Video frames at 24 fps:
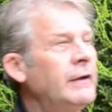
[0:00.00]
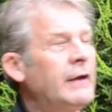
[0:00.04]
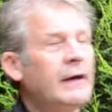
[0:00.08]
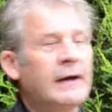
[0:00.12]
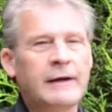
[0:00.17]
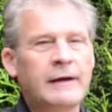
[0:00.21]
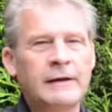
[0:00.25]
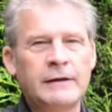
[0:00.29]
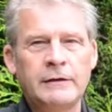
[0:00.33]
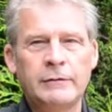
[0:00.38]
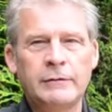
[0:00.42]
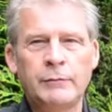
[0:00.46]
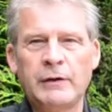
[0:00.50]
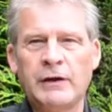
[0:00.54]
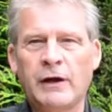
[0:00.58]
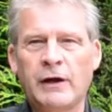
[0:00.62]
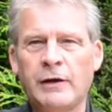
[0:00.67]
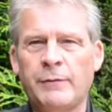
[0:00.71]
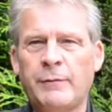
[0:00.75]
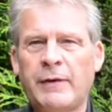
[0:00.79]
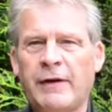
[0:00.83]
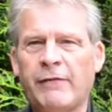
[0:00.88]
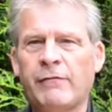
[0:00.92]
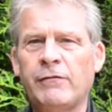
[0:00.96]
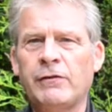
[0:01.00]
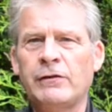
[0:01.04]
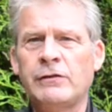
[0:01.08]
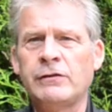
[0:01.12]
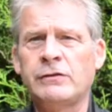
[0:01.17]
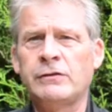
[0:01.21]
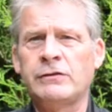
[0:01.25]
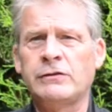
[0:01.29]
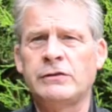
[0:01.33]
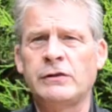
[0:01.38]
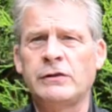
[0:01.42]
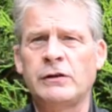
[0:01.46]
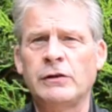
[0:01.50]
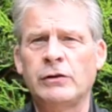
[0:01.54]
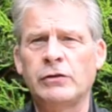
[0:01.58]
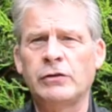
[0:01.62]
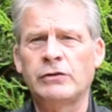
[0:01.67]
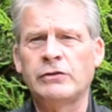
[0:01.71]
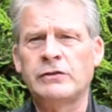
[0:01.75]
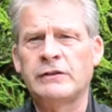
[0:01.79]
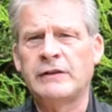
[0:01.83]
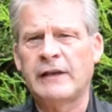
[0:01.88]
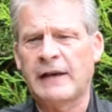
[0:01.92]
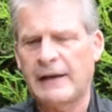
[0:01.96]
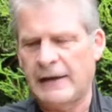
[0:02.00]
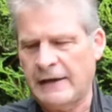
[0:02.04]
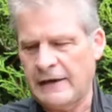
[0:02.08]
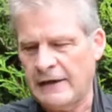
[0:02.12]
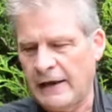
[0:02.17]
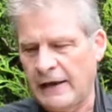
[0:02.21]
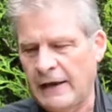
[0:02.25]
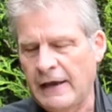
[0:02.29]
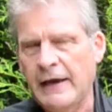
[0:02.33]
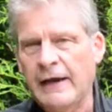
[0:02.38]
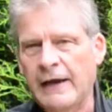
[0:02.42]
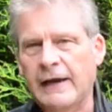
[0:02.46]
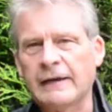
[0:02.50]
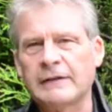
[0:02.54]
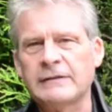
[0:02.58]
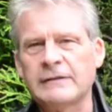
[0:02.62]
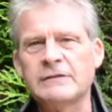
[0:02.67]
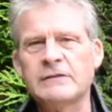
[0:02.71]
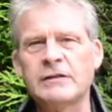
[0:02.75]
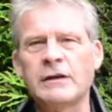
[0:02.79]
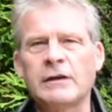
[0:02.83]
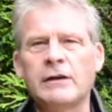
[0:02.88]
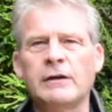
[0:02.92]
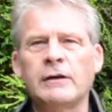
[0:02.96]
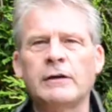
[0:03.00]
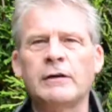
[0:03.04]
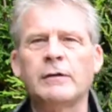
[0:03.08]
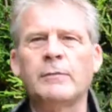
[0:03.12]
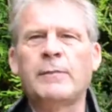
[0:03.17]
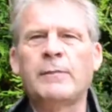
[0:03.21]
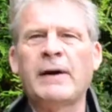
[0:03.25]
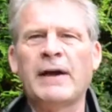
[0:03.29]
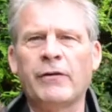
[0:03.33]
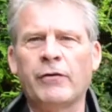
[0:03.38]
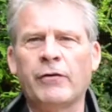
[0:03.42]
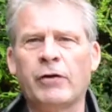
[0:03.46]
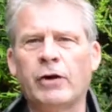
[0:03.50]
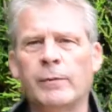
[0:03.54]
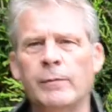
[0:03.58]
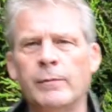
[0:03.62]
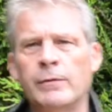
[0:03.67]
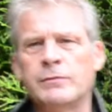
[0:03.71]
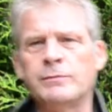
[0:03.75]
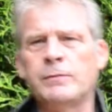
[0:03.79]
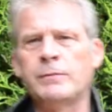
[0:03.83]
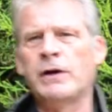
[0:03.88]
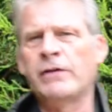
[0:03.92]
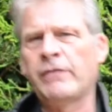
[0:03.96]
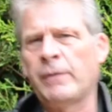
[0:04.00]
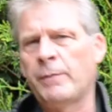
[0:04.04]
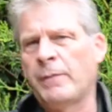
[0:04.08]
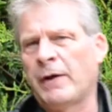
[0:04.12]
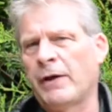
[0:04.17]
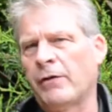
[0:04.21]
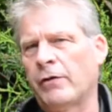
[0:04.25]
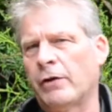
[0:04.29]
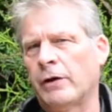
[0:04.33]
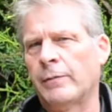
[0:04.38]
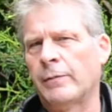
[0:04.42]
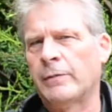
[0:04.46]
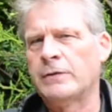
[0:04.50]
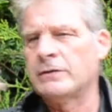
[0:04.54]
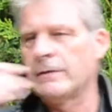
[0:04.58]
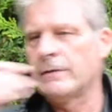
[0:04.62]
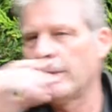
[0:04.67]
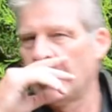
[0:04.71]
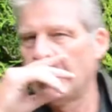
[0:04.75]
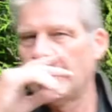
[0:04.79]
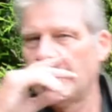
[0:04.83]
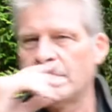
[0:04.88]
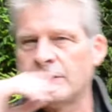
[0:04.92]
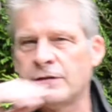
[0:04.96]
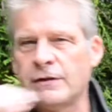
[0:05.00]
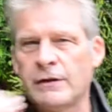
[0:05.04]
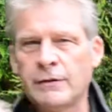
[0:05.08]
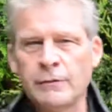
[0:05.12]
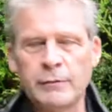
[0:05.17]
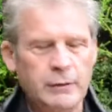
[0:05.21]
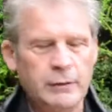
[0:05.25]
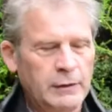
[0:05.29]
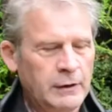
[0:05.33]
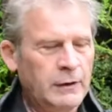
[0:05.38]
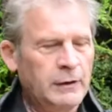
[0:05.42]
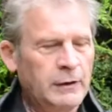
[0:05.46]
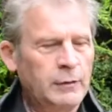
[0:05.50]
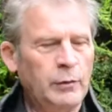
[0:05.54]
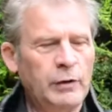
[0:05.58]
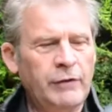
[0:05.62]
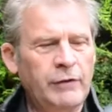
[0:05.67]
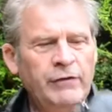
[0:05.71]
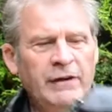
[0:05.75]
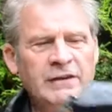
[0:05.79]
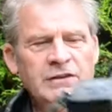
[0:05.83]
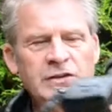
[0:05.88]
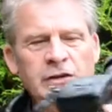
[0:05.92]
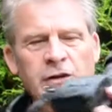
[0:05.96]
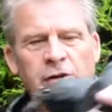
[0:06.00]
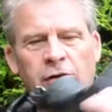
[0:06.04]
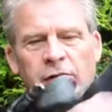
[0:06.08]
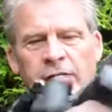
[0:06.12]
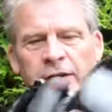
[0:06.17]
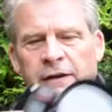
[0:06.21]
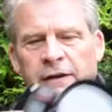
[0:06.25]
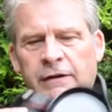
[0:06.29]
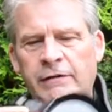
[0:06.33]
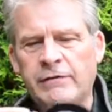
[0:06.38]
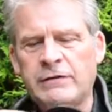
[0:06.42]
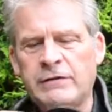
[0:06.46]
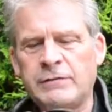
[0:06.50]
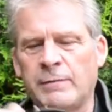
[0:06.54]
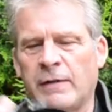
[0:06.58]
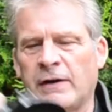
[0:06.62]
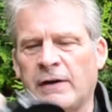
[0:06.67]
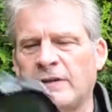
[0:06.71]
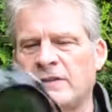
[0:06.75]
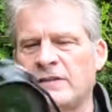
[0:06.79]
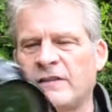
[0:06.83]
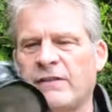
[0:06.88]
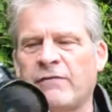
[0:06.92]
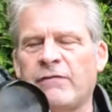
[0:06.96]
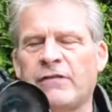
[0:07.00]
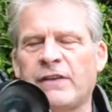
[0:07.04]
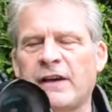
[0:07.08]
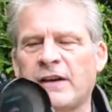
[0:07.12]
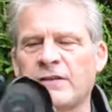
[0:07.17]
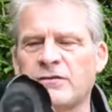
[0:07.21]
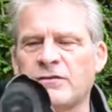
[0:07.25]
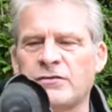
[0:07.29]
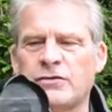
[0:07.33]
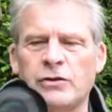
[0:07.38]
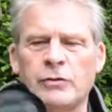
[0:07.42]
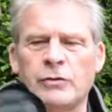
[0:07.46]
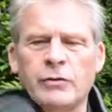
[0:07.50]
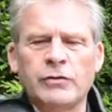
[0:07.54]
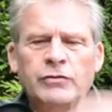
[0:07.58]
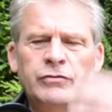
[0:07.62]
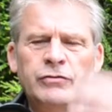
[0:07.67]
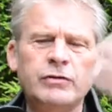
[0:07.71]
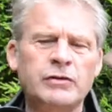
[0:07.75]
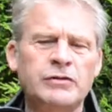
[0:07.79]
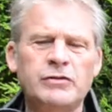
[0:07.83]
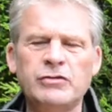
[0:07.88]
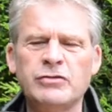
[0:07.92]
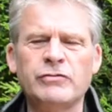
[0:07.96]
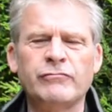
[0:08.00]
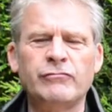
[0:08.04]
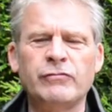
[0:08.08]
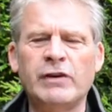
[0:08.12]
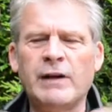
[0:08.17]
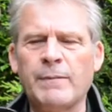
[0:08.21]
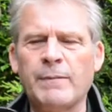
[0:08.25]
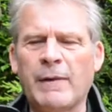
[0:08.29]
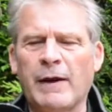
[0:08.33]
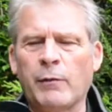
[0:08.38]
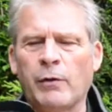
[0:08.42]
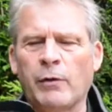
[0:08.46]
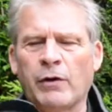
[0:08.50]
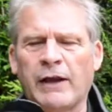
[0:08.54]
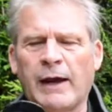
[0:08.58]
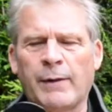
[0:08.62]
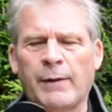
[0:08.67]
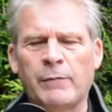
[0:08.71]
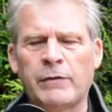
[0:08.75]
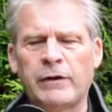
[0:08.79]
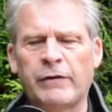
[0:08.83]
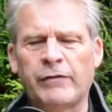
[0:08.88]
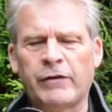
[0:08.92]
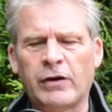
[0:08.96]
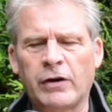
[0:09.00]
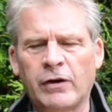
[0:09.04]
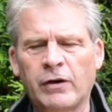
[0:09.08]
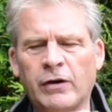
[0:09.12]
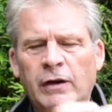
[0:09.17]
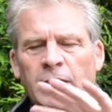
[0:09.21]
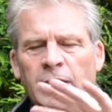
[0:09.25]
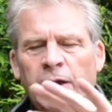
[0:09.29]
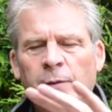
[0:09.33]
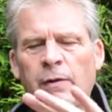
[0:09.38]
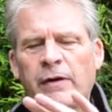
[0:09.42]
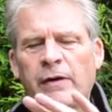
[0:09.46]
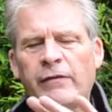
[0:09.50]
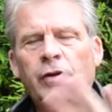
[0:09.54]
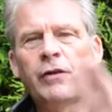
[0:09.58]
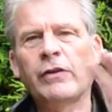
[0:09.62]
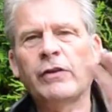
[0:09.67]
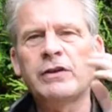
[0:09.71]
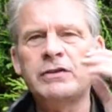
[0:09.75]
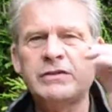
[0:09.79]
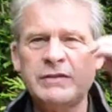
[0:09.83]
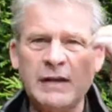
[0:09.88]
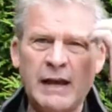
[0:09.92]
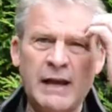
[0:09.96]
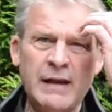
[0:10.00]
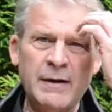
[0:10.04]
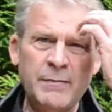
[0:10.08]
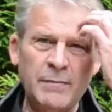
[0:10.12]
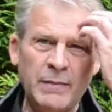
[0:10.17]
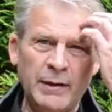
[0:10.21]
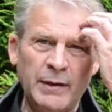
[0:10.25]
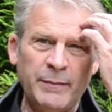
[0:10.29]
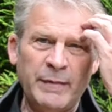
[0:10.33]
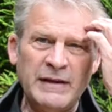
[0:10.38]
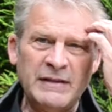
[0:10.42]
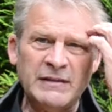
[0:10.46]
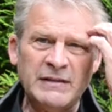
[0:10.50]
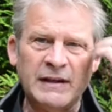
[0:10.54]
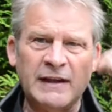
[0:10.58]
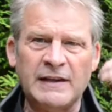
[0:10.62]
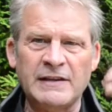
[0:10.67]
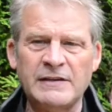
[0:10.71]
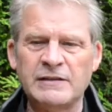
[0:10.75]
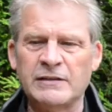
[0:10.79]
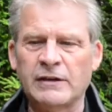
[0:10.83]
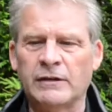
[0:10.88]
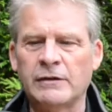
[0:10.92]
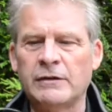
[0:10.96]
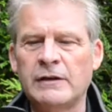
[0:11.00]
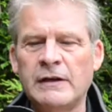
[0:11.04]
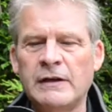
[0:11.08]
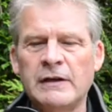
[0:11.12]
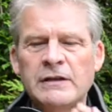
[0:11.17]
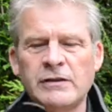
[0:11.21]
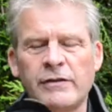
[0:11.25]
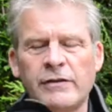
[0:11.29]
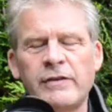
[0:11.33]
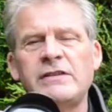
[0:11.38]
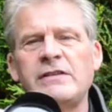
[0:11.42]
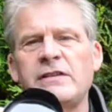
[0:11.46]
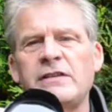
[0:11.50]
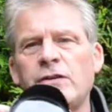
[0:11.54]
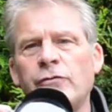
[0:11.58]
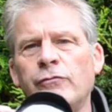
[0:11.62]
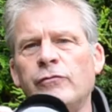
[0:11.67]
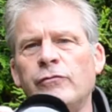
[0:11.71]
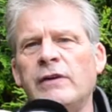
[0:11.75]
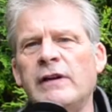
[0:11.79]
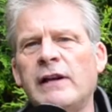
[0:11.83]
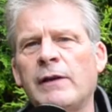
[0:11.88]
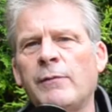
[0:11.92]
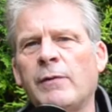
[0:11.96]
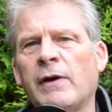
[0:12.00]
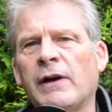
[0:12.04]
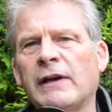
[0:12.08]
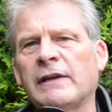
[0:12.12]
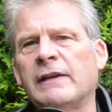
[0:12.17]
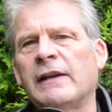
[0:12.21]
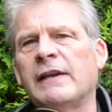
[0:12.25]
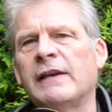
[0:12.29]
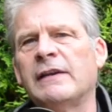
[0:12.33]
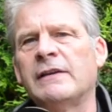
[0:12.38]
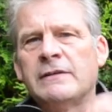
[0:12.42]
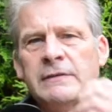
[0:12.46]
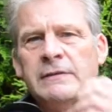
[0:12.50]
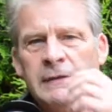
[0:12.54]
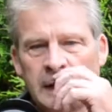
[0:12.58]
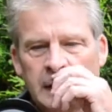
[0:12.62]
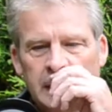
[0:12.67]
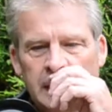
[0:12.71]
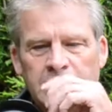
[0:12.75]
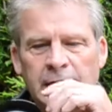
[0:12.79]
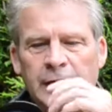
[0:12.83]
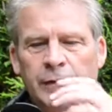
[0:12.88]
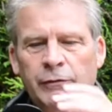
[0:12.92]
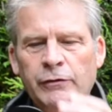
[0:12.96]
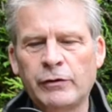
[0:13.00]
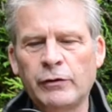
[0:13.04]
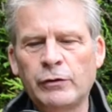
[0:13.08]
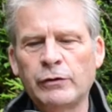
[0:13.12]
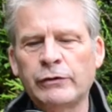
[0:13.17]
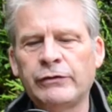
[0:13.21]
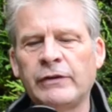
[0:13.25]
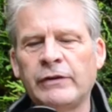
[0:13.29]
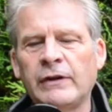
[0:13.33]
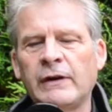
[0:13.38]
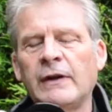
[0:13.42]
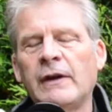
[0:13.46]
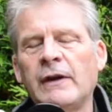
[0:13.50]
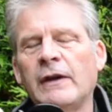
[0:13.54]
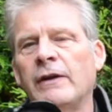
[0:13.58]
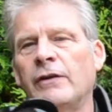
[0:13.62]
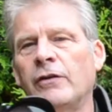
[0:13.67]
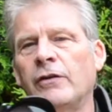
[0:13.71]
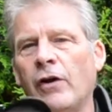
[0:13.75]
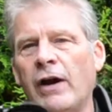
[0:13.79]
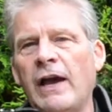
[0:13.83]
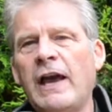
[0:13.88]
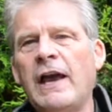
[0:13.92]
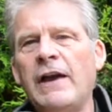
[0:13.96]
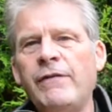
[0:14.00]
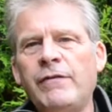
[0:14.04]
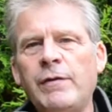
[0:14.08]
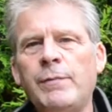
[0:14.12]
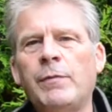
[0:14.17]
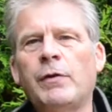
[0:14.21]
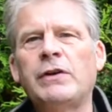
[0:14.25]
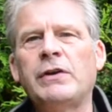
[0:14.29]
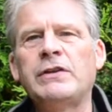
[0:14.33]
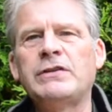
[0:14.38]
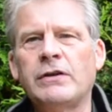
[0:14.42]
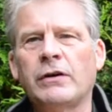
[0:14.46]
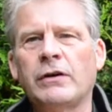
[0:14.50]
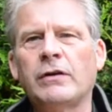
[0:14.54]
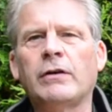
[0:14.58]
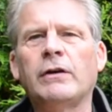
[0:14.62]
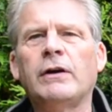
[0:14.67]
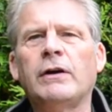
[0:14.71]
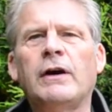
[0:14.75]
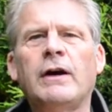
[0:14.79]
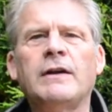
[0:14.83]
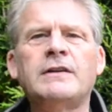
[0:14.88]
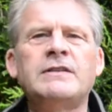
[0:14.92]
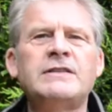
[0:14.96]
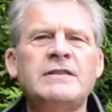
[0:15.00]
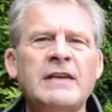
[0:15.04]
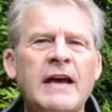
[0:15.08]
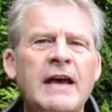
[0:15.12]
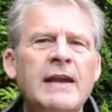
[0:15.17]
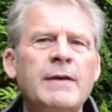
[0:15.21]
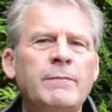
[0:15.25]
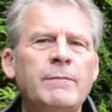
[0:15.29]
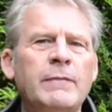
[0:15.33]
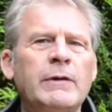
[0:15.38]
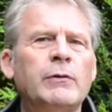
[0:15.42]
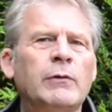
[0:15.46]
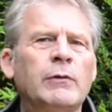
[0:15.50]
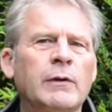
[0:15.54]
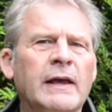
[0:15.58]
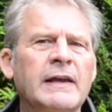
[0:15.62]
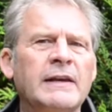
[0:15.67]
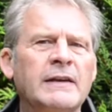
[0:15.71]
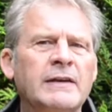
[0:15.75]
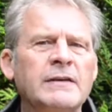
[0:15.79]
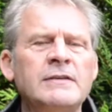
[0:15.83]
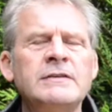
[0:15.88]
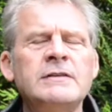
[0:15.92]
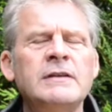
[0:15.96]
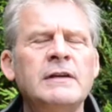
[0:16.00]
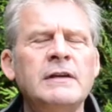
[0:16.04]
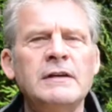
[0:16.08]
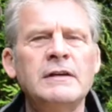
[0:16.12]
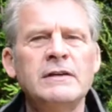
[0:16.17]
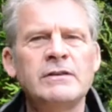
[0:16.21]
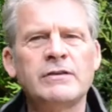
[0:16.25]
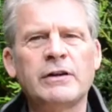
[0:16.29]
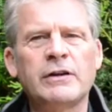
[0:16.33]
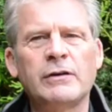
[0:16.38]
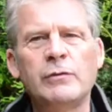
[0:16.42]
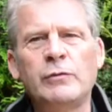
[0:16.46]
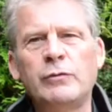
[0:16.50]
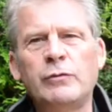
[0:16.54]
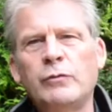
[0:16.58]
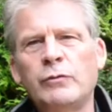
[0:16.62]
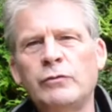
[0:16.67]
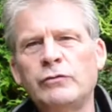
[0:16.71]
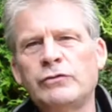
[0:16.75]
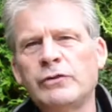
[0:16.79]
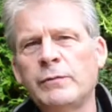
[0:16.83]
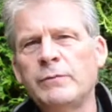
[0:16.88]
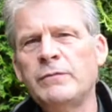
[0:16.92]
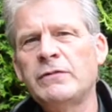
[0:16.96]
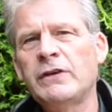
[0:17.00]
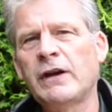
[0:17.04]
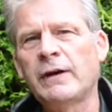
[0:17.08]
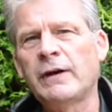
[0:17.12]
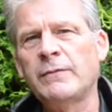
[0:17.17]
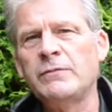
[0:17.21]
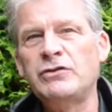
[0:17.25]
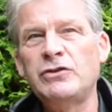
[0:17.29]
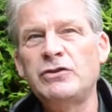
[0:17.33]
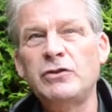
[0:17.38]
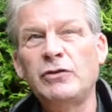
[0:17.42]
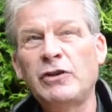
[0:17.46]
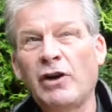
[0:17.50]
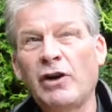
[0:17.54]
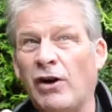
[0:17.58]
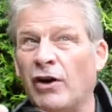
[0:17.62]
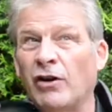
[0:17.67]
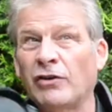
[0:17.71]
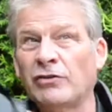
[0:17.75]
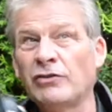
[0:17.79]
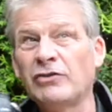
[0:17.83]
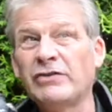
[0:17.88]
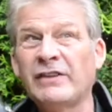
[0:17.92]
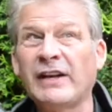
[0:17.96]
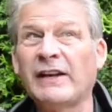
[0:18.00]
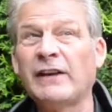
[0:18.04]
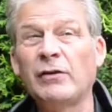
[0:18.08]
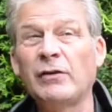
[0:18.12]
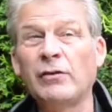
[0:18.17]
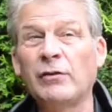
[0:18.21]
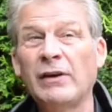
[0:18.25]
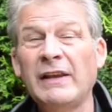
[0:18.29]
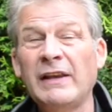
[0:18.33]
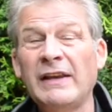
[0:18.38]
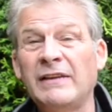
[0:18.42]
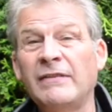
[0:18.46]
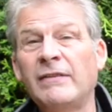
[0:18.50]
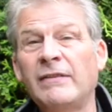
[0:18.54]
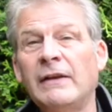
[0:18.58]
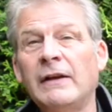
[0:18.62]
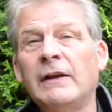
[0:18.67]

and we're going to have a look today at panoramas, perfect panoramas. So what I've actually got here is my 7200, doesn't really matter what camera you've got, but I've got the 10mm lens on. So this is a really wide lens. Now of course not everybody's got a 10mm lens, so sometimes you can't just get it all in.